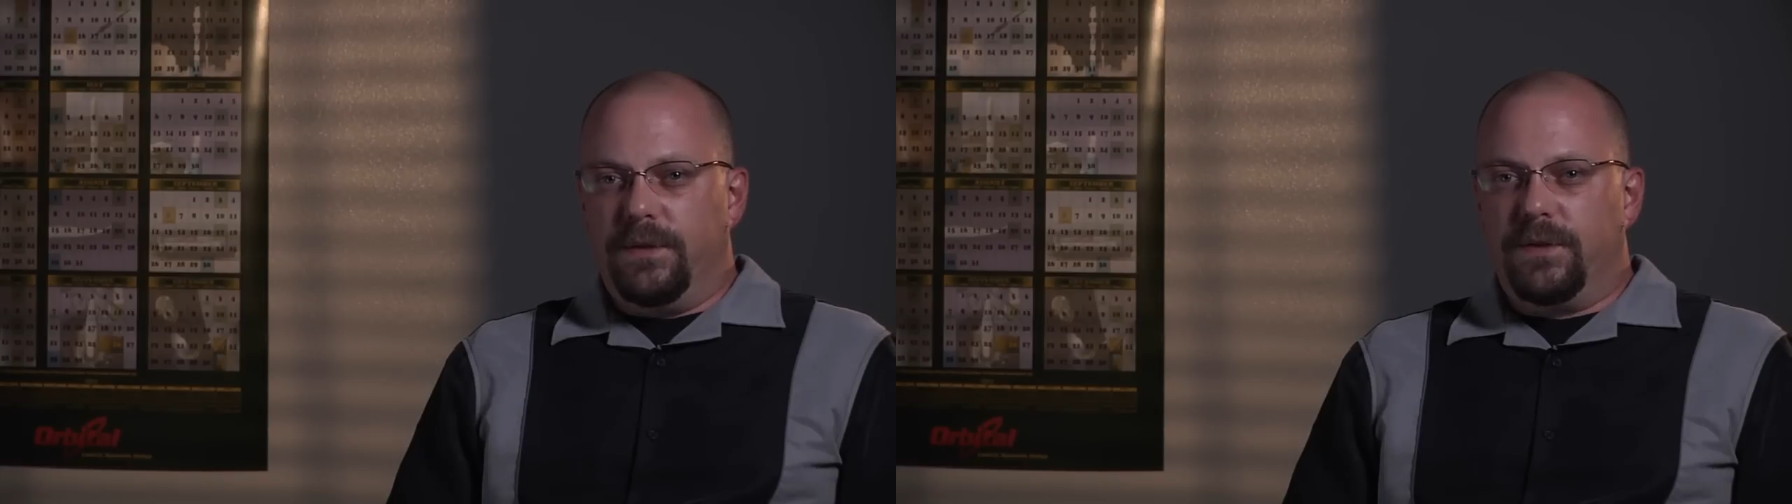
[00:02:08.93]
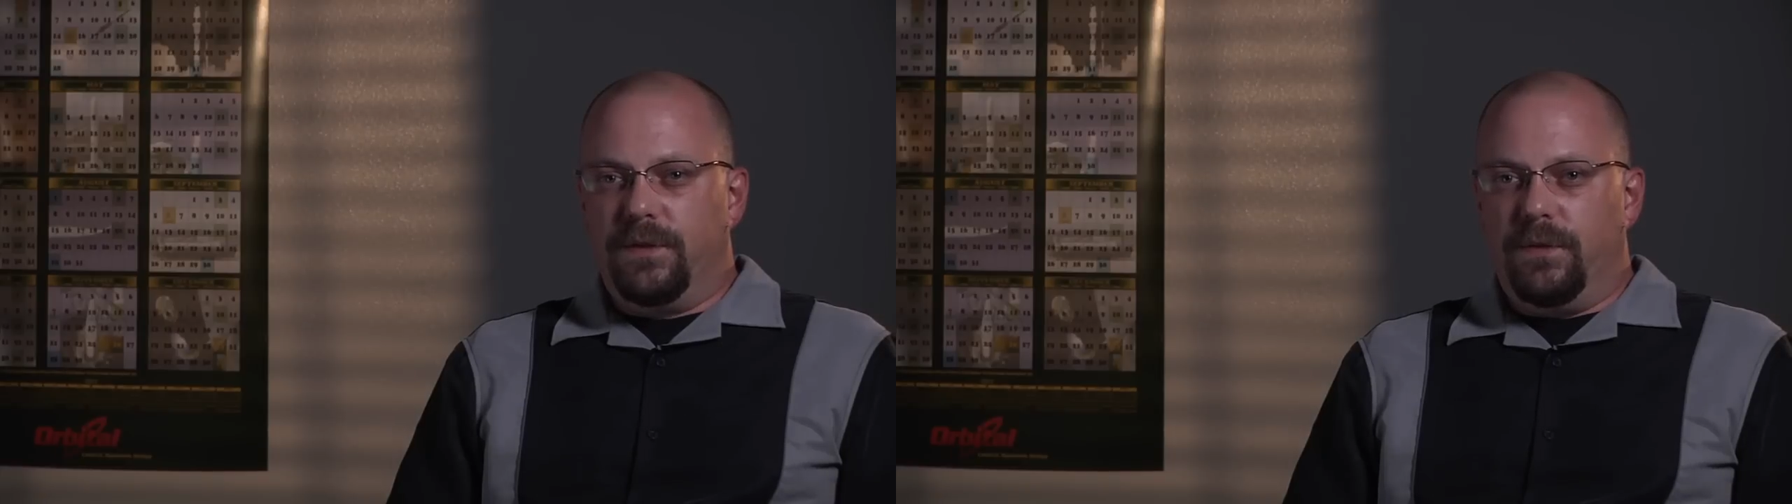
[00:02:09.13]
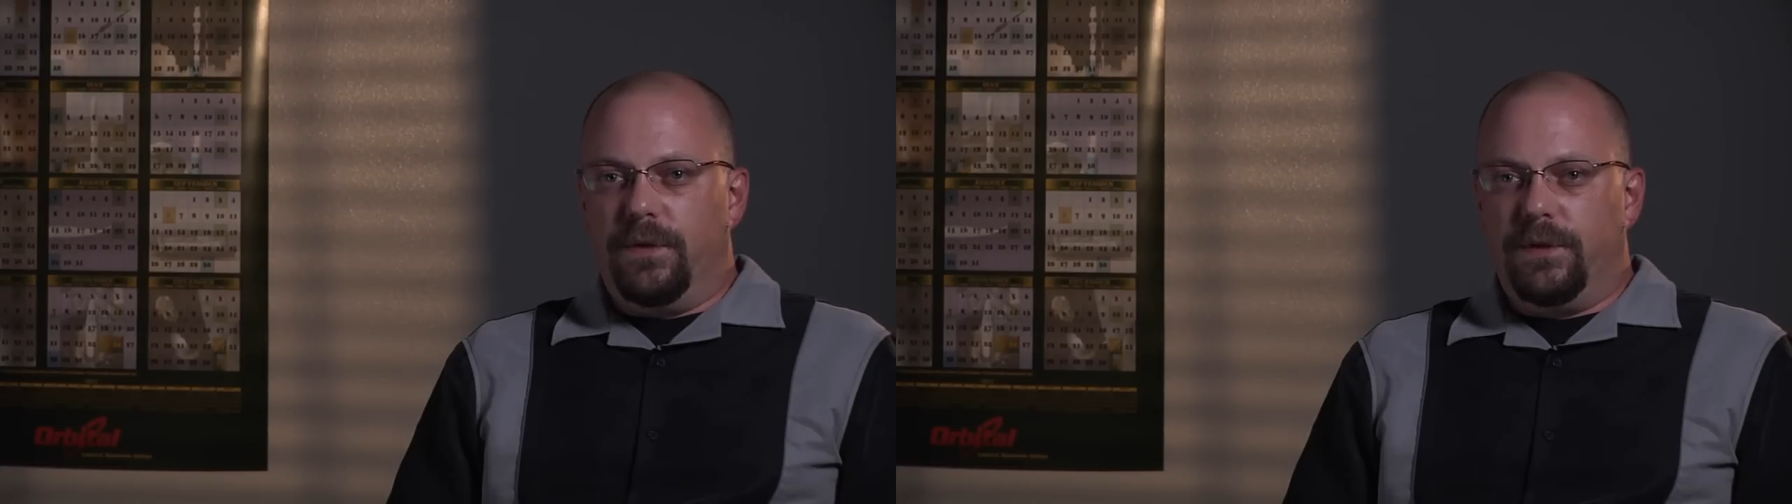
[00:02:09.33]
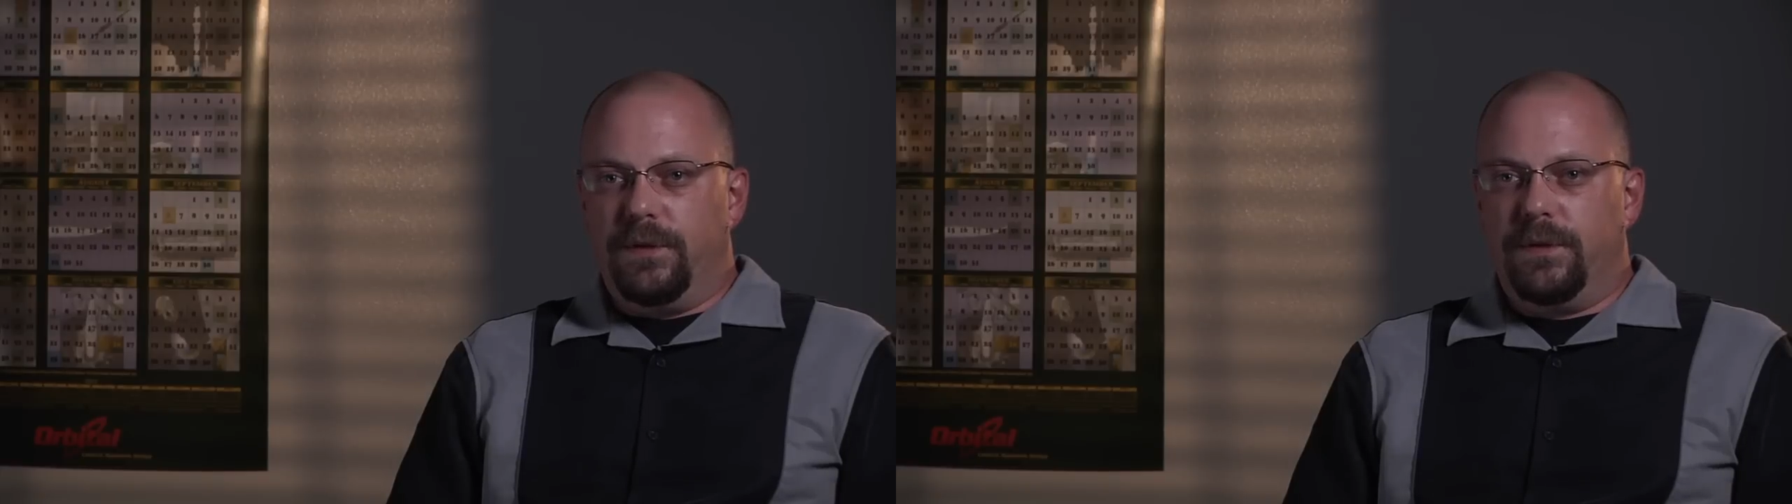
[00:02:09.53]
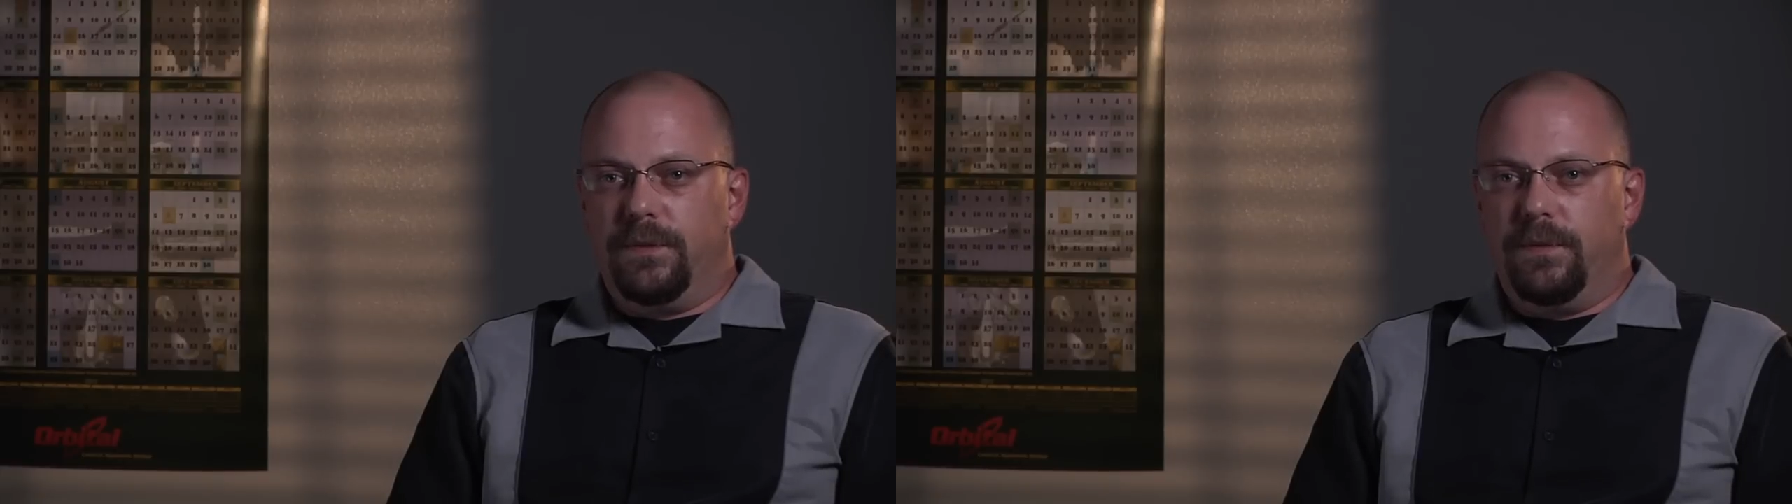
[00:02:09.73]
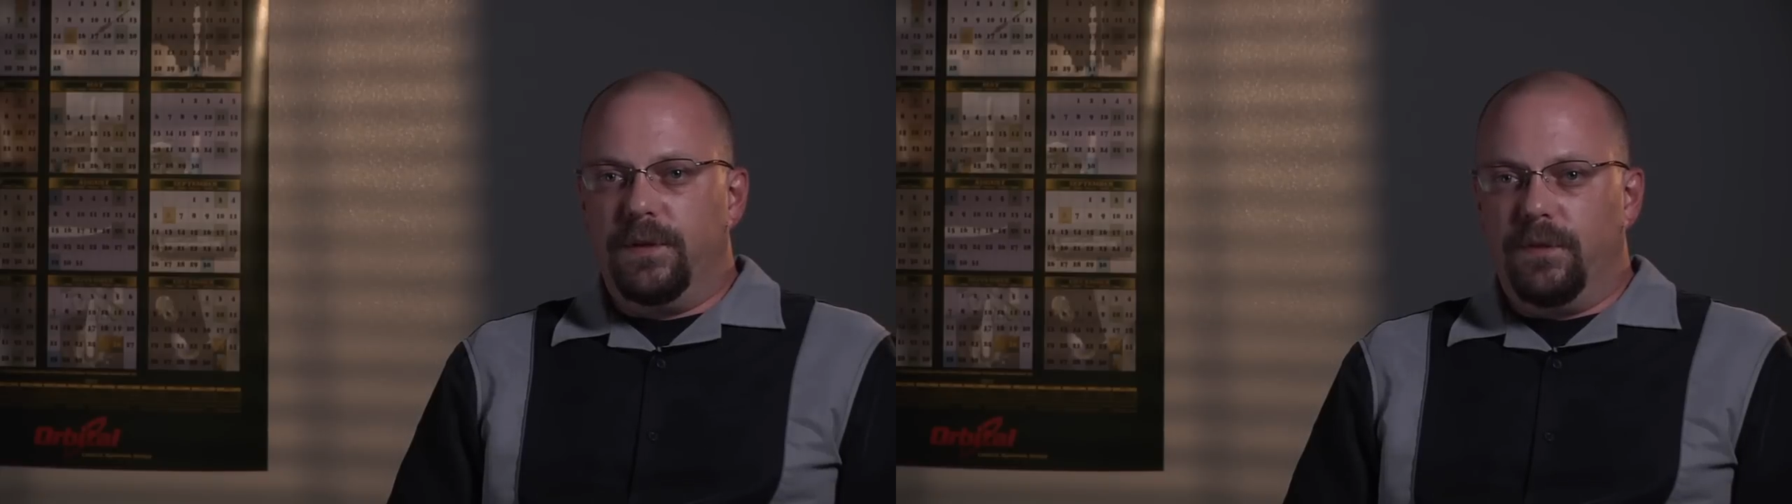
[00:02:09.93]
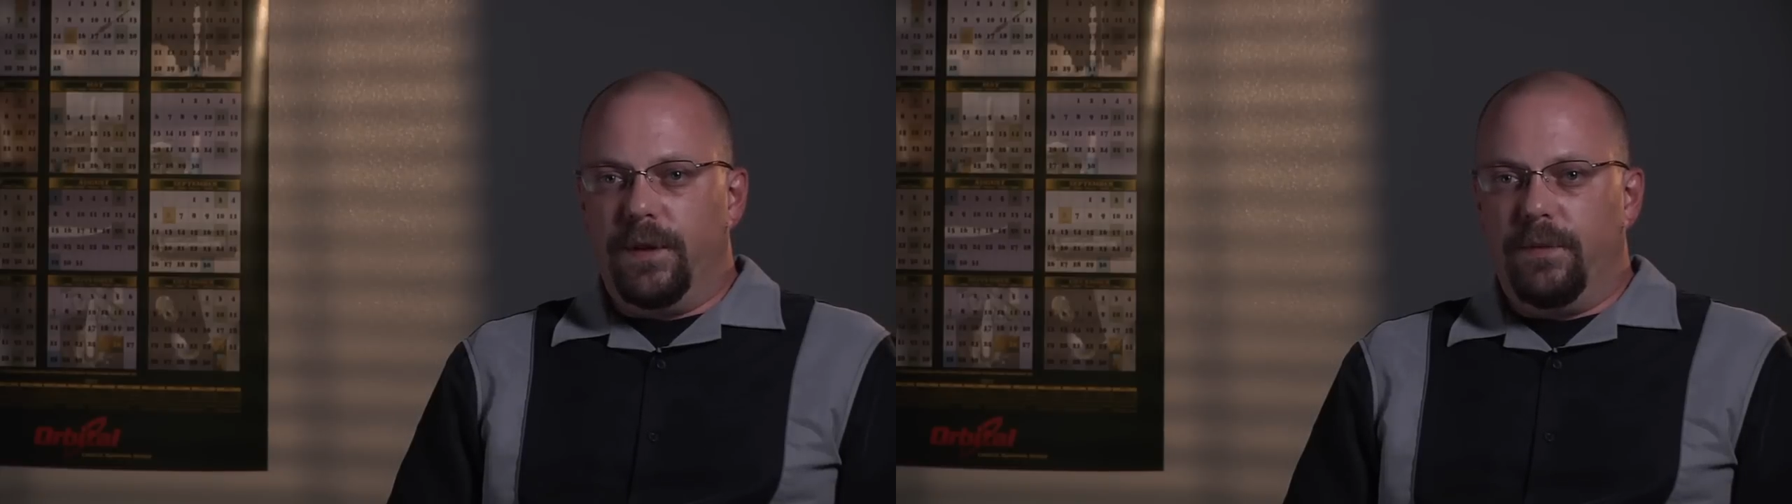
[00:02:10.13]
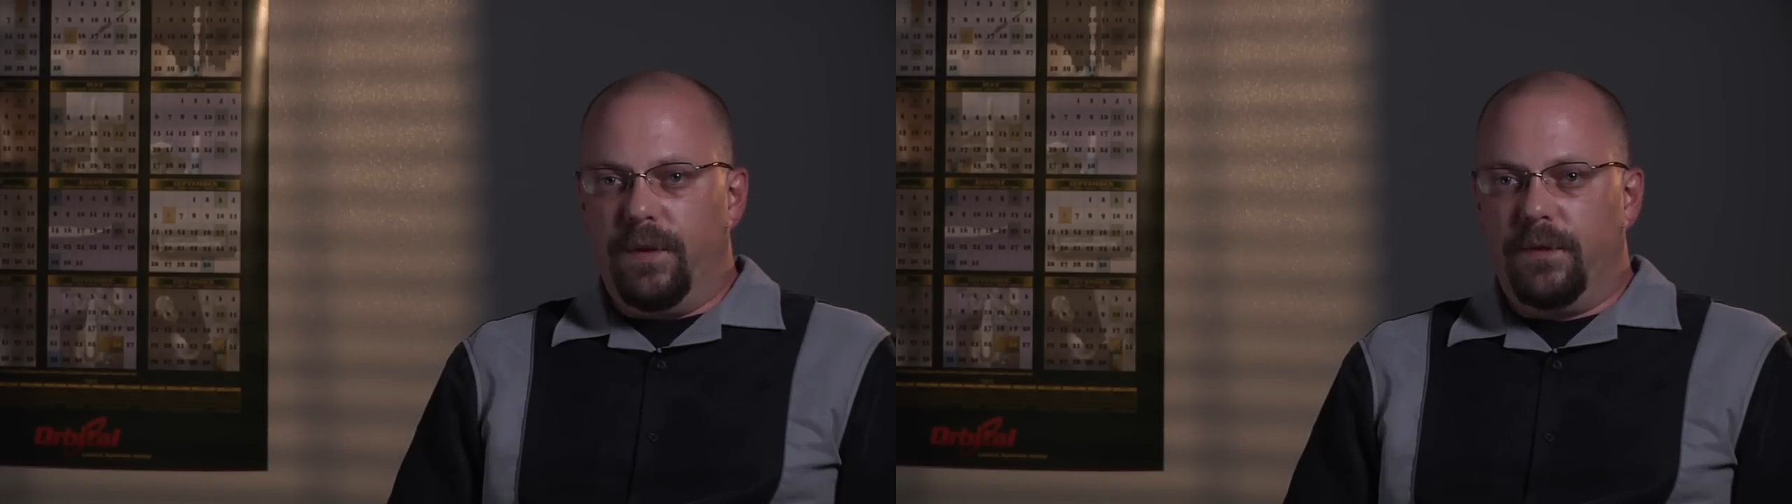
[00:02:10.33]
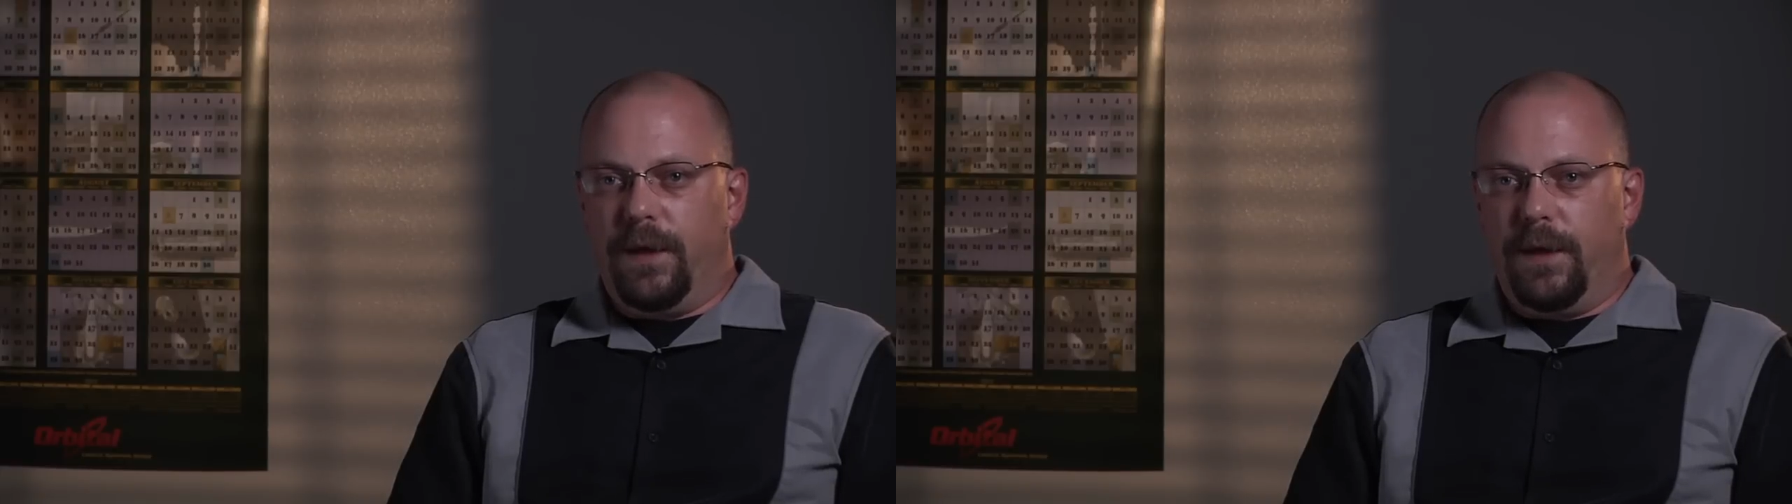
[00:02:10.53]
of storage between both